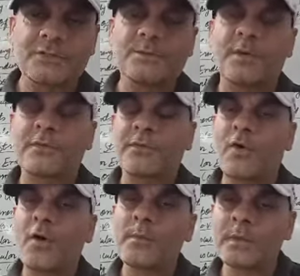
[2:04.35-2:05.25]
you
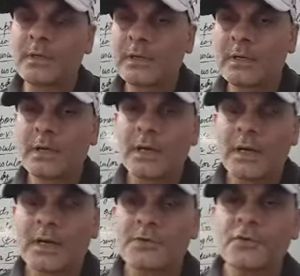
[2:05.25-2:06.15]
perform,
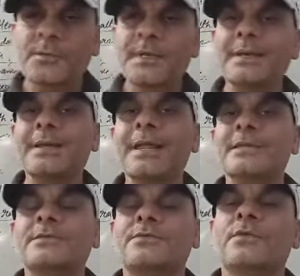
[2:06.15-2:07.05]
it should be
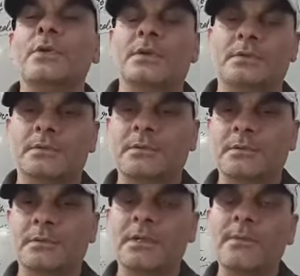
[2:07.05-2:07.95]
graceful.
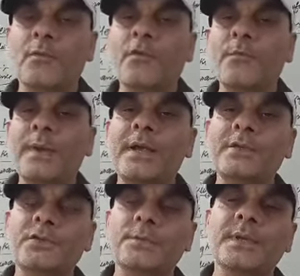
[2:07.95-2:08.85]
The
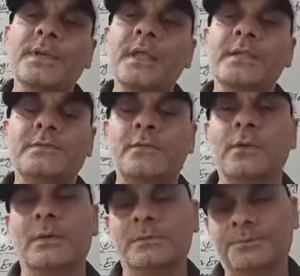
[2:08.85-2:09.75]
movement should be graceful.